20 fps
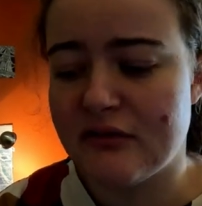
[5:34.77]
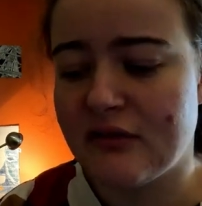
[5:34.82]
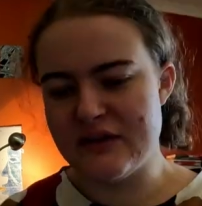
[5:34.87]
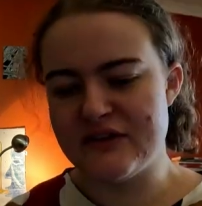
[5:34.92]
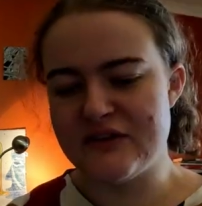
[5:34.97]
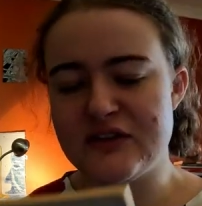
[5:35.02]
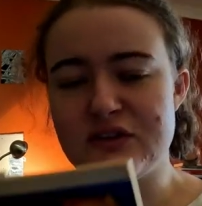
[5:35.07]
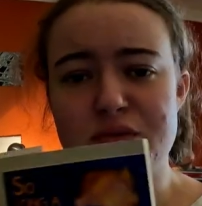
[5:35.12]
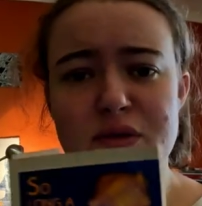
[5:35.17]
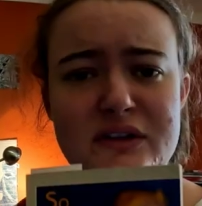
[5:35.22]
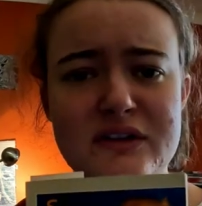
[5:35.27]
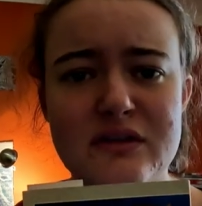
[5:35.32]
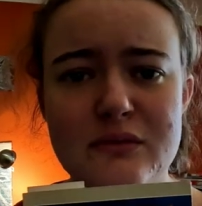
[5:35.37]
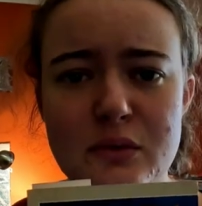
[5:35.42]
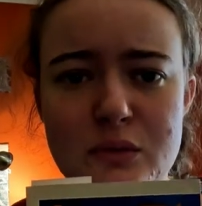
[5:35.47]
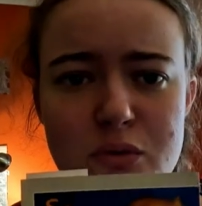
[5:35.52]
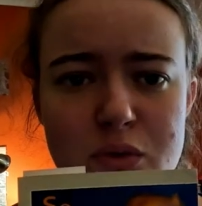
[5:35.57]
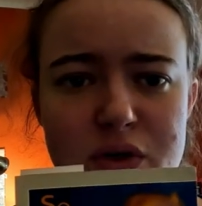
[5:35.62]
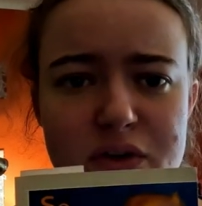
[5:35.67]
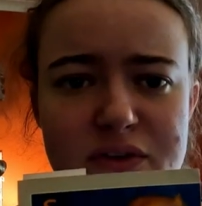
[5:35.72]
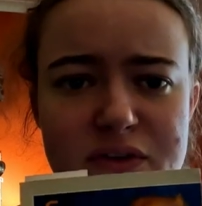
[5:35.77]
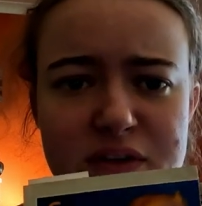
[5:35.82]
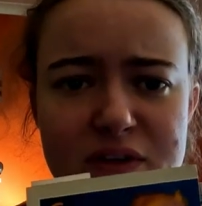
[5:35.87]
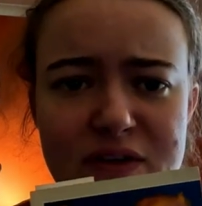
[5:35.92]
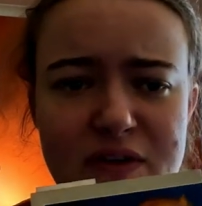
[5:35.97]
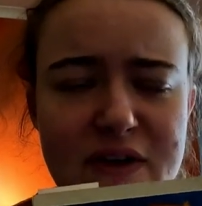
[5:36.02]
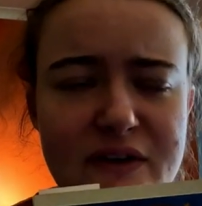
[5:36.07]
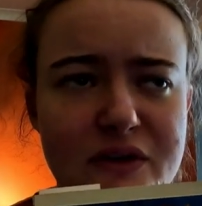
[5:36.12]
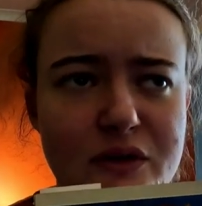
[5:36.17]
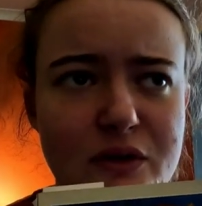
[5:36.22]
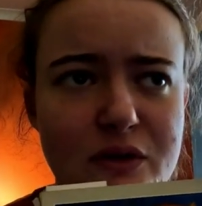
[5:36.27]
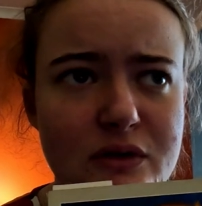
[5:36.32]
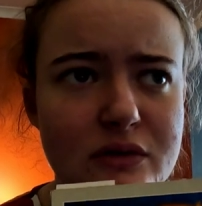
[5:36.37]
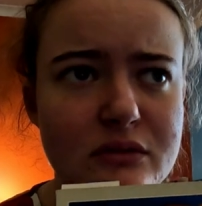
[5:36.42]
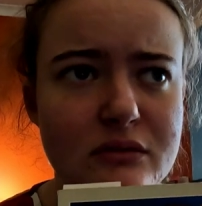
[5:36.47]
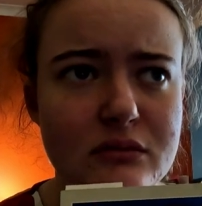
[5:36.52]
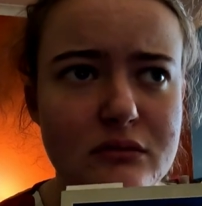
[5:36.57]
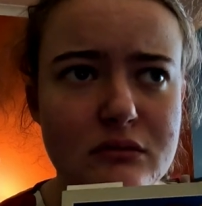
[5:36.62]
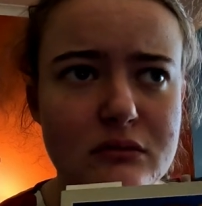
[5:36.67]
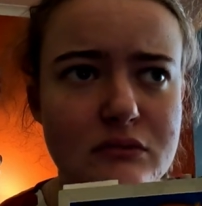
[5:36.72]
This has won some awards. This has a
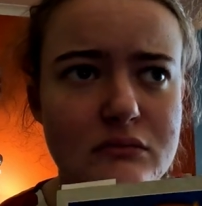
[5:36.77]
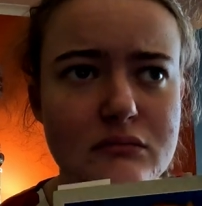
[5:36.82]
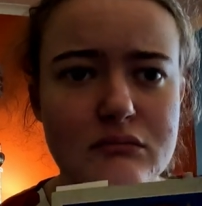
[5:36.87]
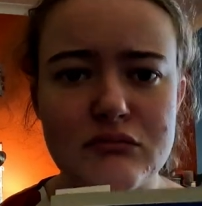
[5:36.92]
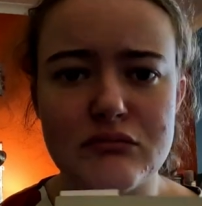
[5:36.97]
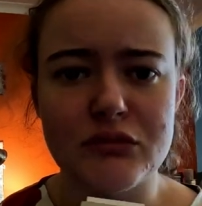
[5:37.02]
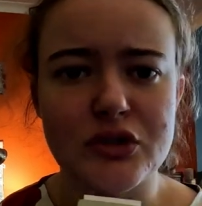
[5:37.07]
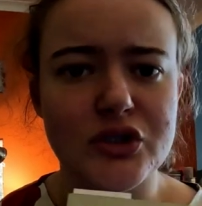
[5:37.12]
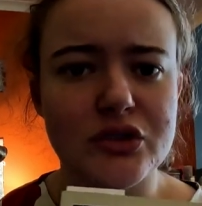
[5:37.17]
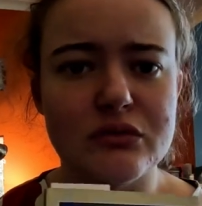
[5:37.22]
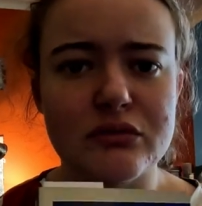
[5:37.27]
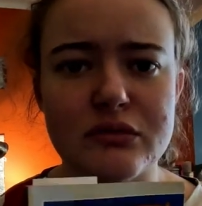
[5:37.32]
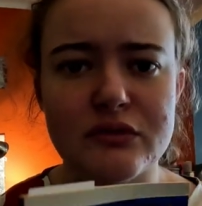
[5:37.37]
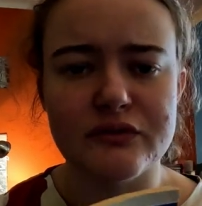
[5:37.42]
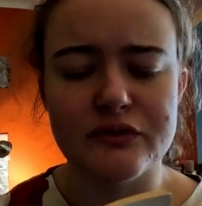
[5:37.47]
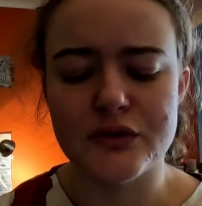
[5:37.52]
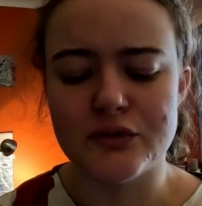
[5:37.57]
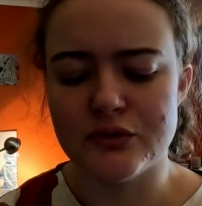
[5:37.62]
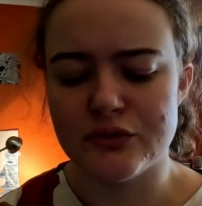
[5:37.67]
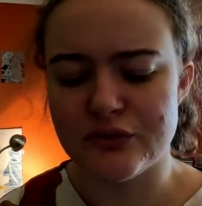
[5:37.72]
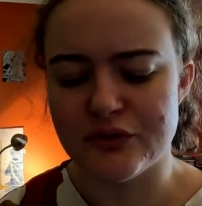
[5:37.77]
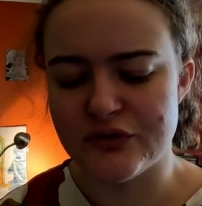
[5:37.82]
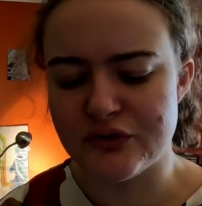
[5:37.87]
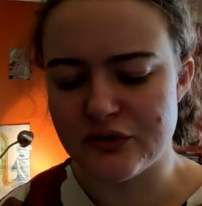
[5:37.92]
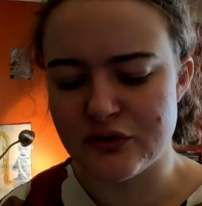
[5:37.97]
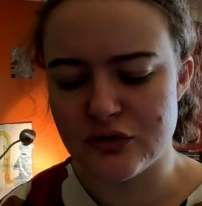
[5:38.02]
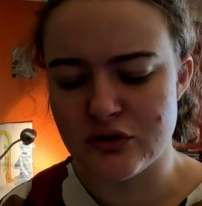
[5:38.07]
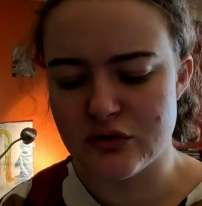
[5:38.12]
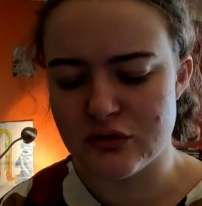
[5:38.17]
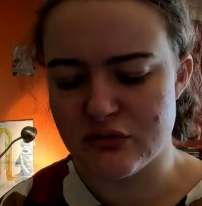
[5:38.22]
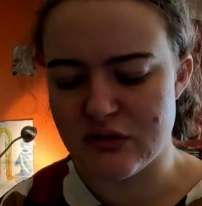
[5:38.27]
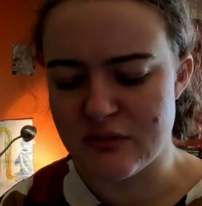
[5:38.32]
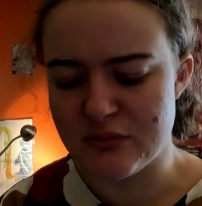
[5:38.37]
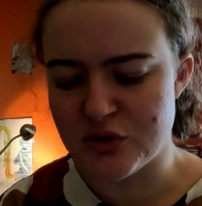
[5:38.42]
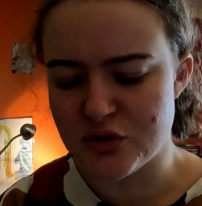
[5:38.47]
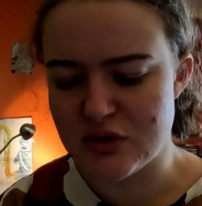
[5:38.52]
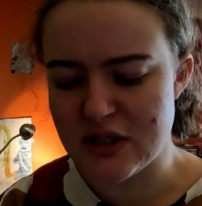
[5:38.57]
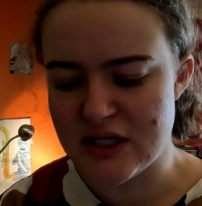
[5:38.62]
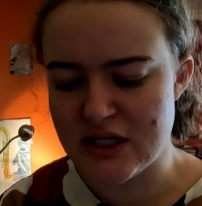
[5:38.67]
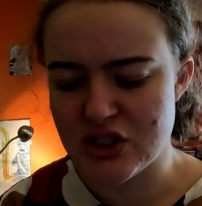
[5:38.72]
good reviews, good
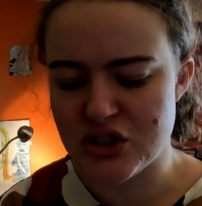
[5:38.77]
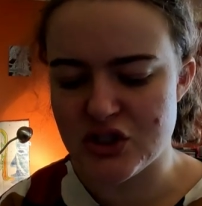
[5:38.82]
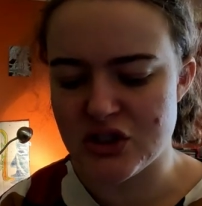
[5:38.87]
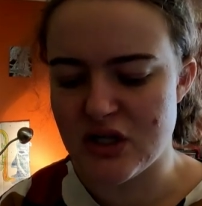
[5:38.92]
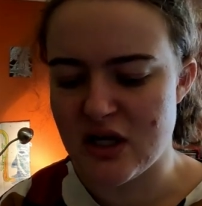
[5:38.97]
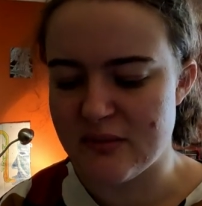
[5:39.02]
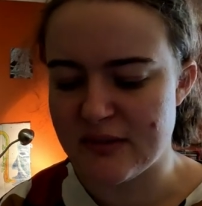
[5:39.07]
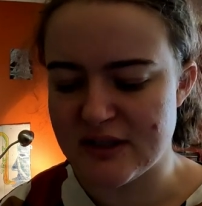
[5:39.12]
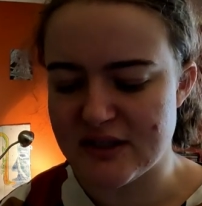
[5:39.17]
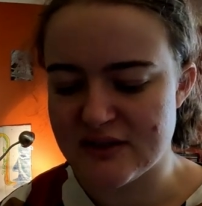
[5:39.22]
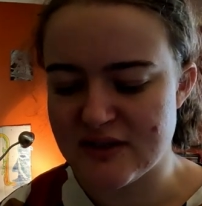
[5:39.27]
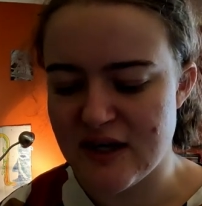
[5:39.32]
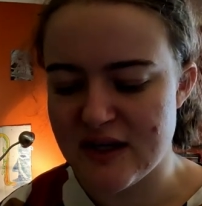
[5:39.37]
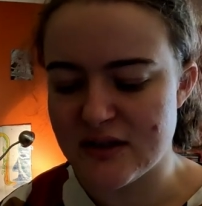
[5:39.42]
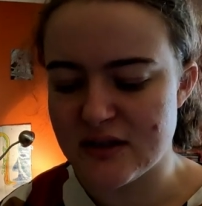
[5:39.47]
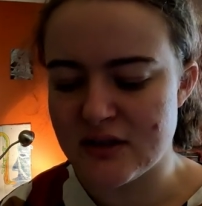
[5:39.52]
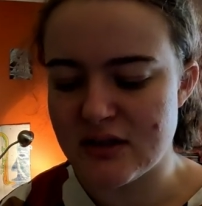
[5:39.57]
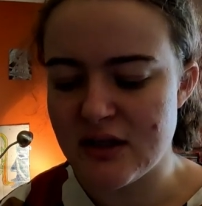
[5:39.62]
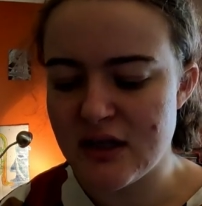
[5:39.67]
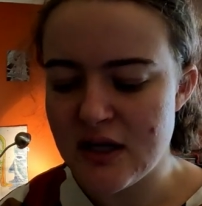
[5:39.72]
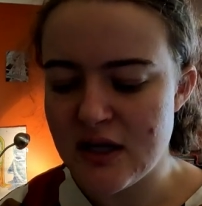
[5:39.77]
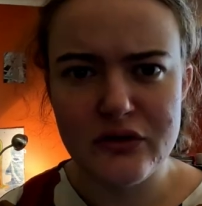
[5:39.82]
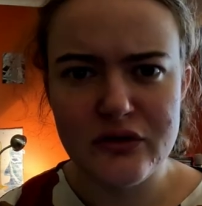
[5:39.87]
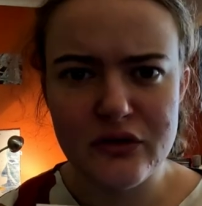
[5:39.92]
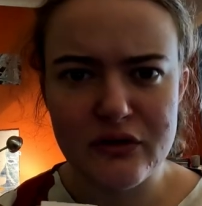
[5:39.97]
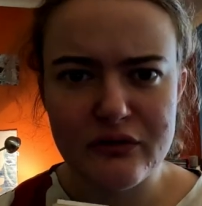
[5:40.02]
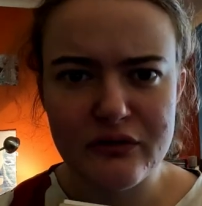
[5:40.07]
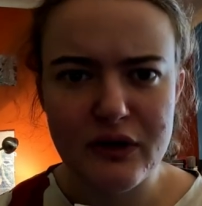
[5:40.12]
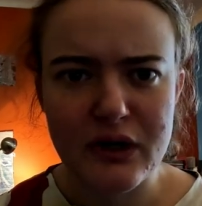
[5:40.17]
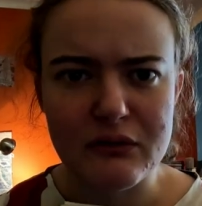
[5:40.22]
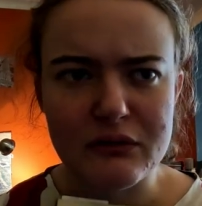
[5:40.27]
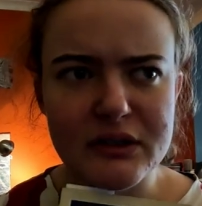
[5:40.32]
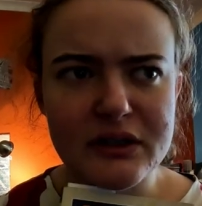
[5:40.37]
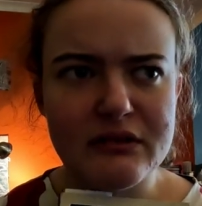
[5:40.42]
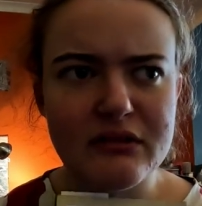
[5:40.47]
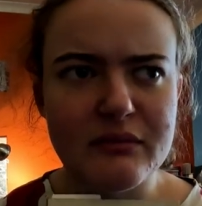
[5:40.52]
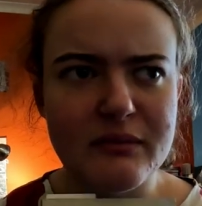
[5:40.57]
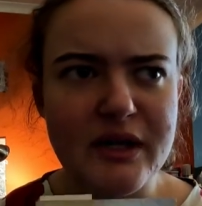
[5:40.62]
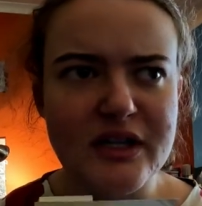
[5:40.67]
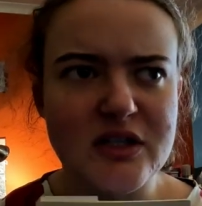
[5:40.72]
reputation. I'm excited. Good so far
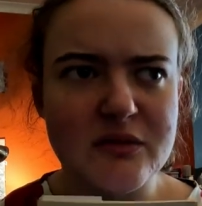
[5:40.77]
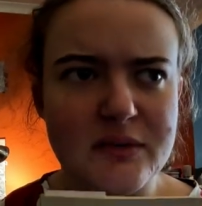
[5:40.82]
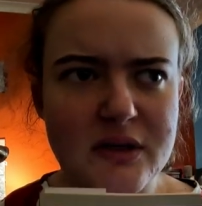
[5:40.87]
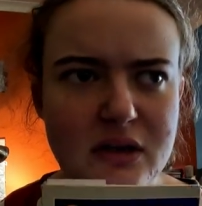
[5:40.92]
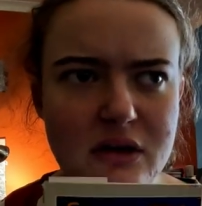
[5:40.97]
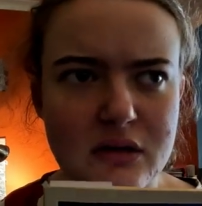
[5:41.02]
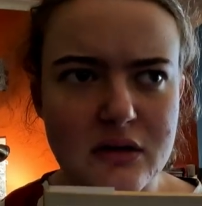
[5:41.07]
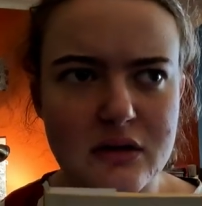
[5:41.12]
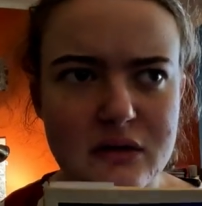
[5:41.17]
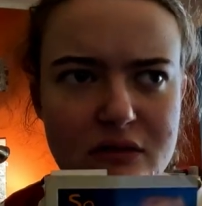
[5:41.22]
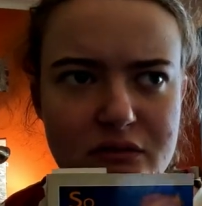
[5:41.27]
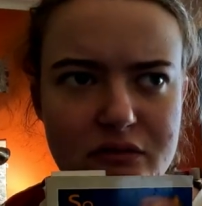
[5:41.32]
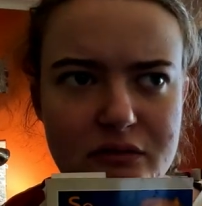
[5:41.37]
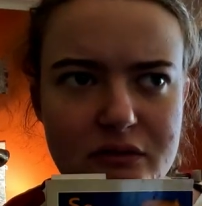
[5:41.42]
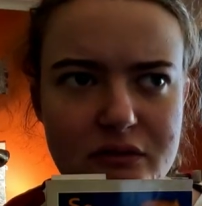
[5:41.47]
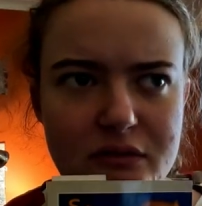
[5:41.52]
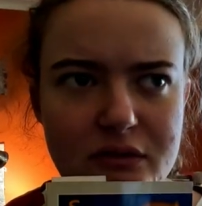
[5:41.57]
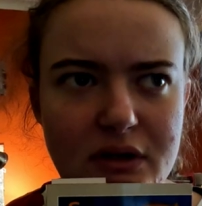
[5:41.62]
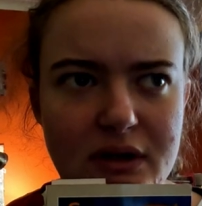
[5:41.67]
really reminds me of